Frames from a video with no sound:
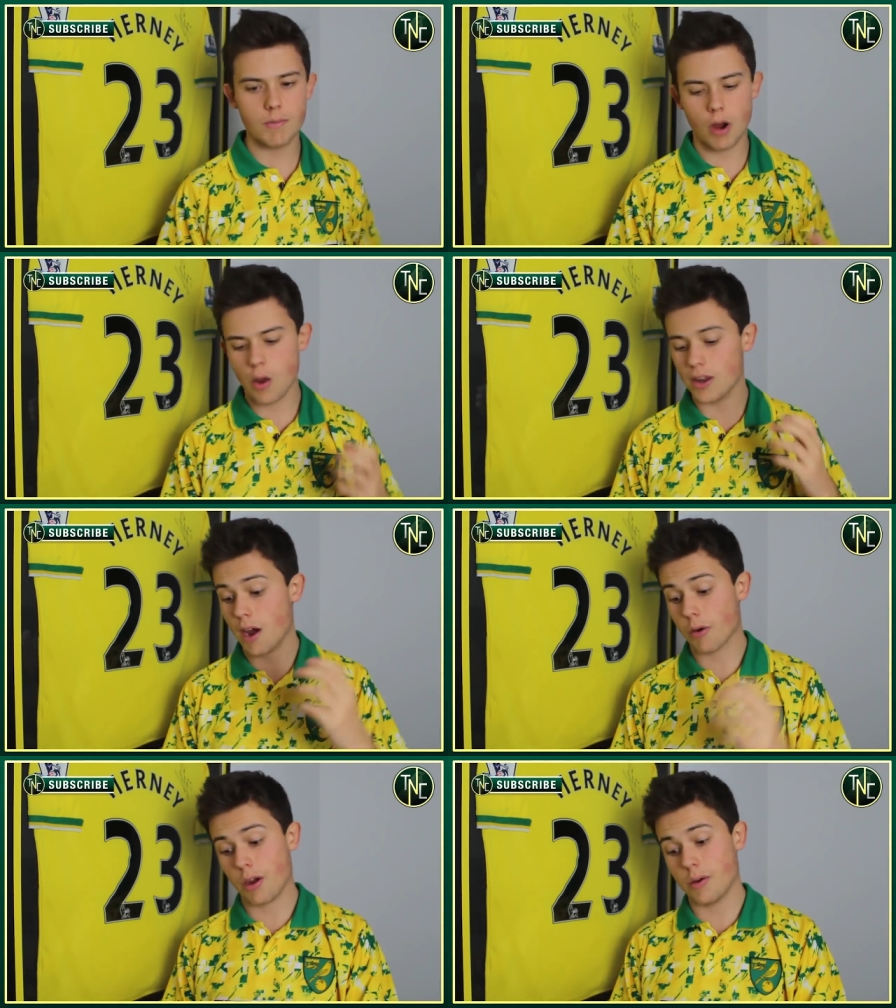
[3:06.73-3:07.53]
My only
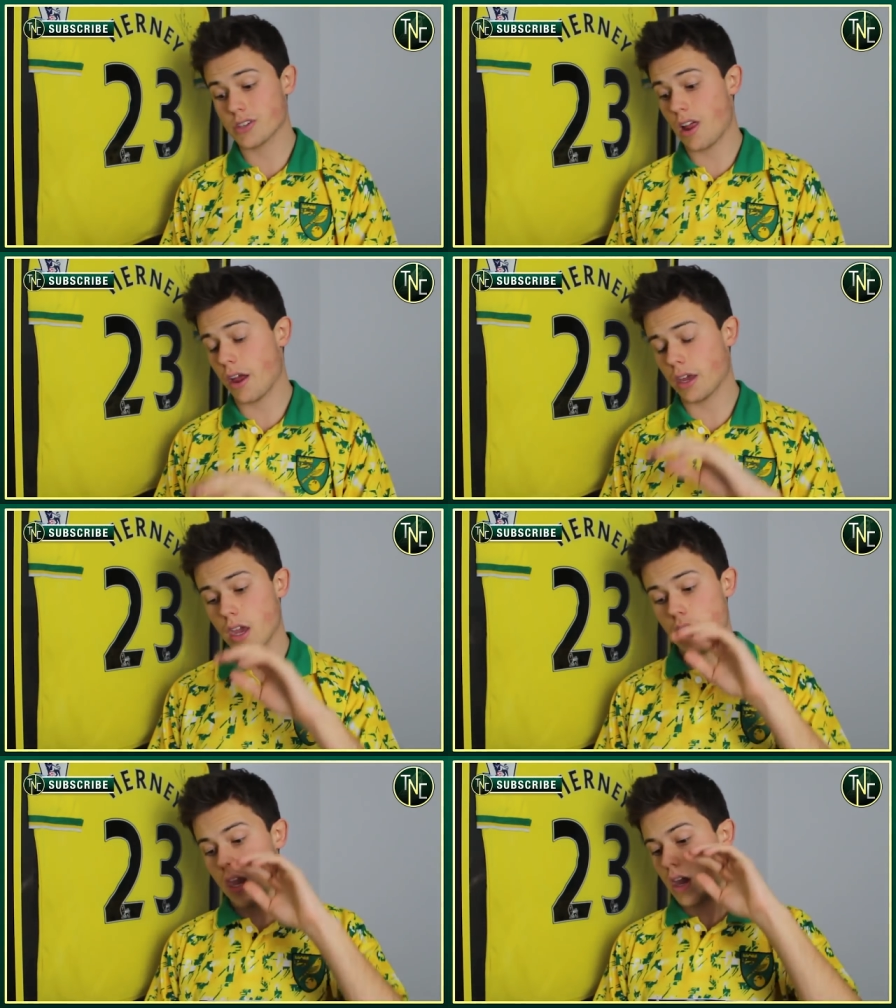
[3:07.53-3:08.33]
outgoings are
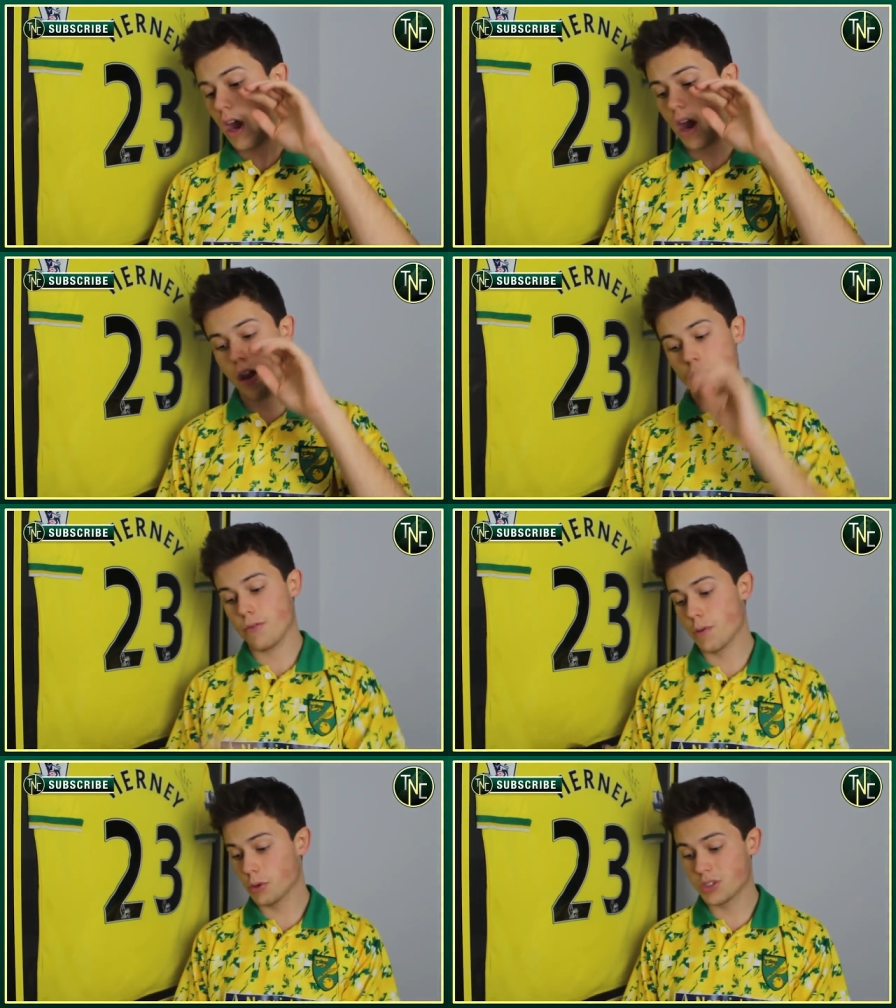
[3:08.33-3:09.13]
like
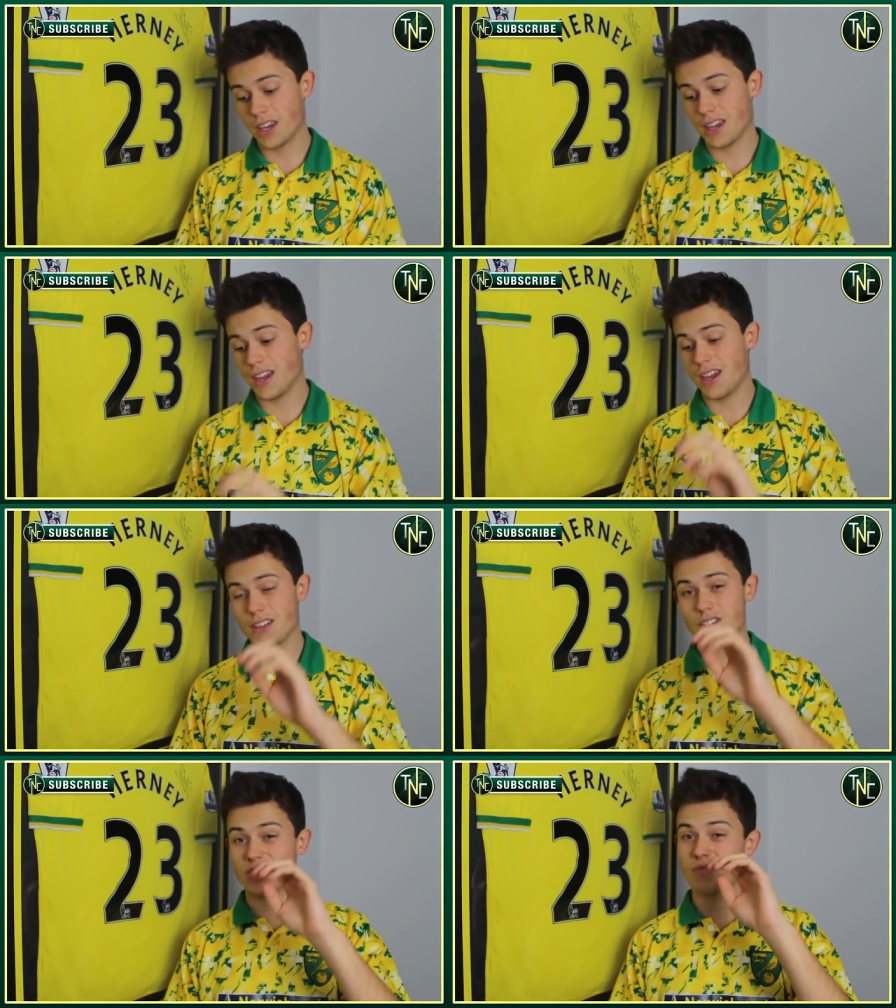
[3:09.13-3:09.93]
football
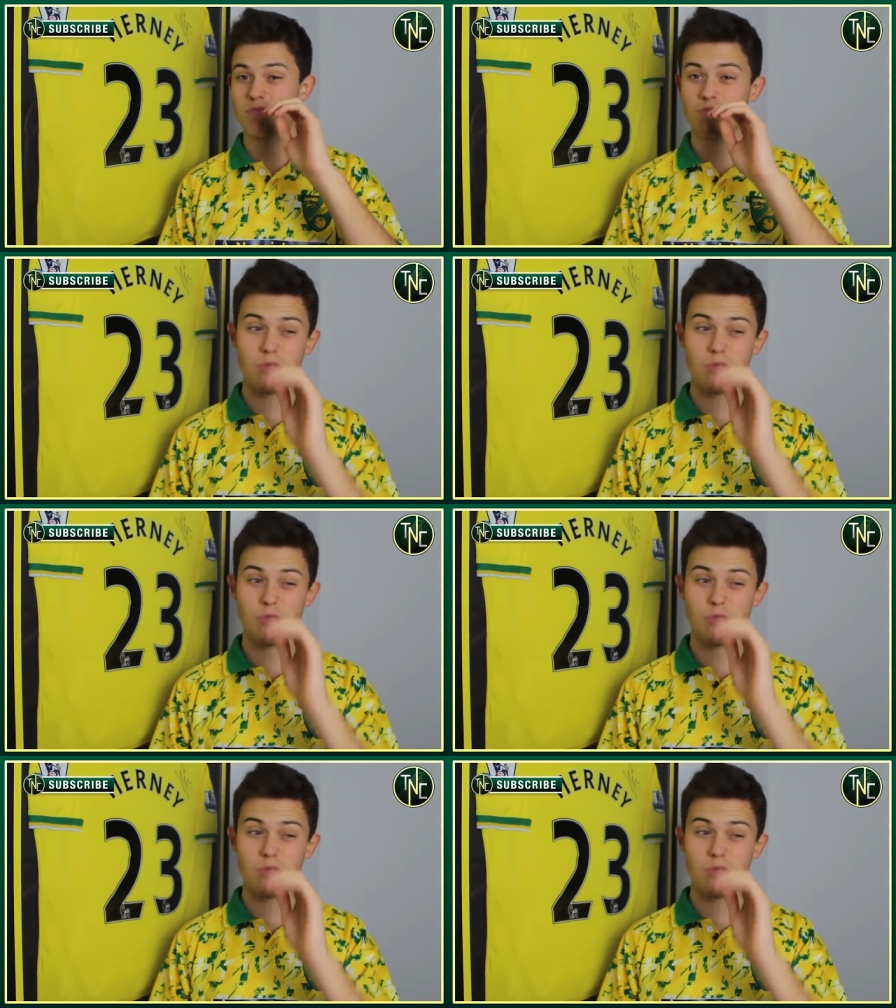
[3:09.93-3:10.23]
tickets,